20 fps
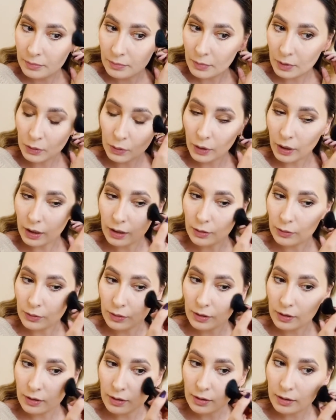look, I
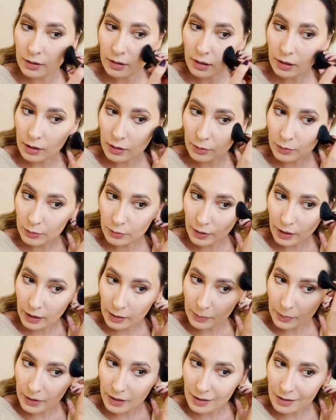don't do
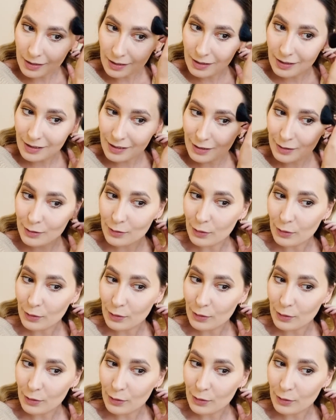that because it's